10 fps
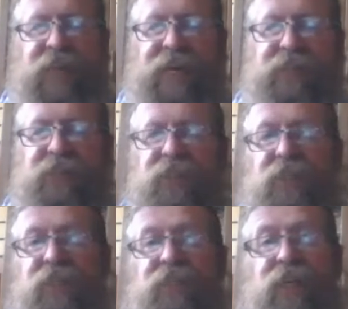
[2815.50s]
sad to
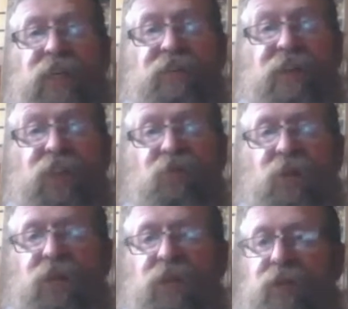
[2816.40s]
see in our own
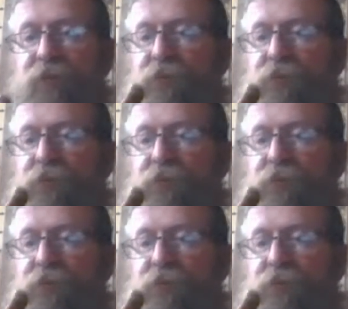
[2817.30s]
community.